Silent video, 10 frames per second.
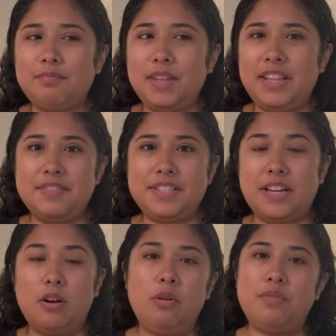They've
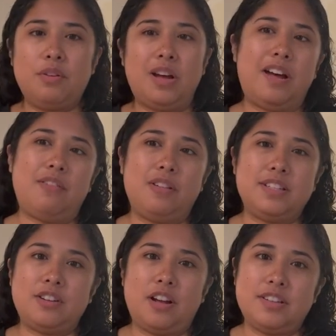said, oh, if you have all
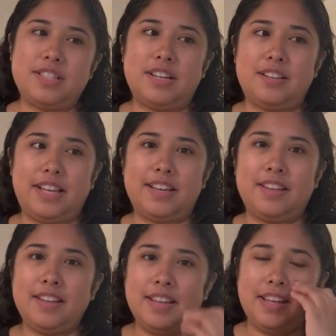this nausea, like
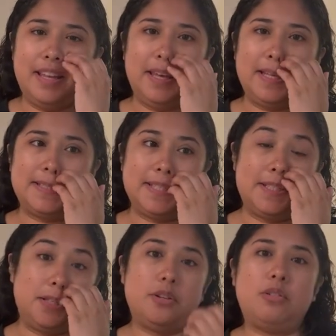it's
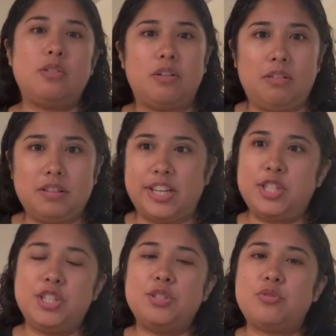a little girl, like
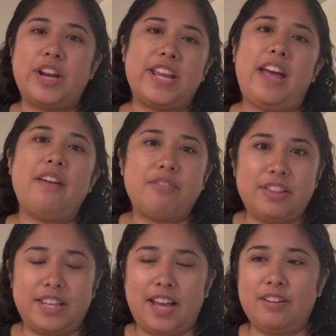she's draining
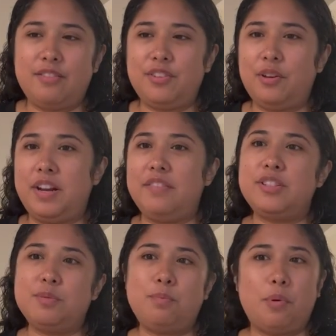everything out of you. And if
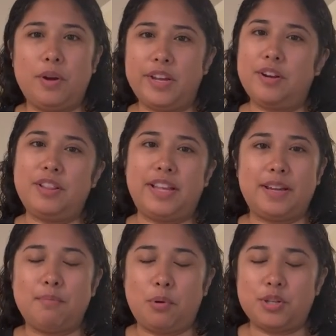it's a boy, you're like
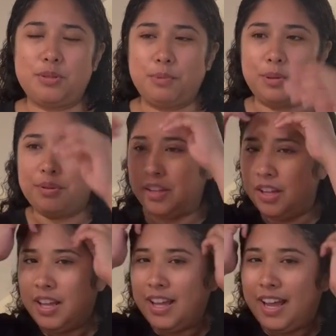more smooth.
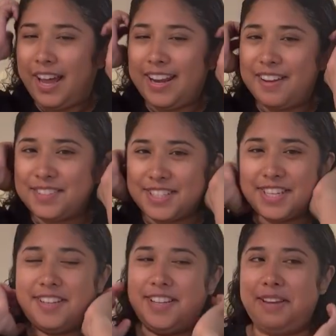And I've
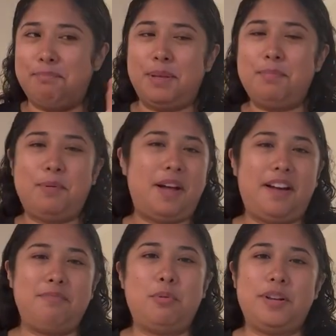seen like people
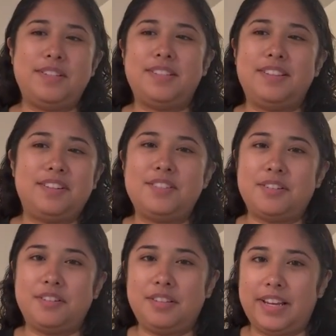have boys and they're
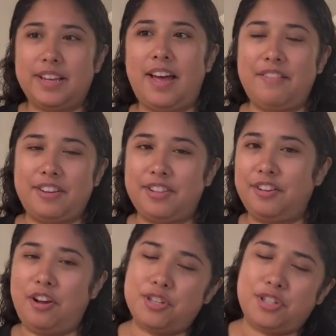still like having the
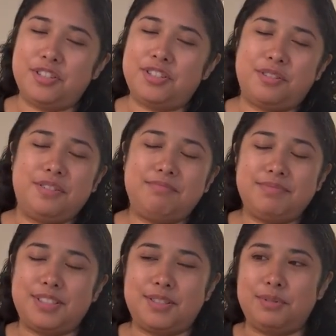nausea, so it
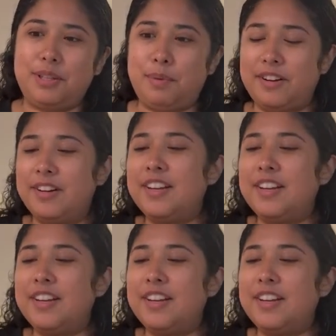doesn't really matter.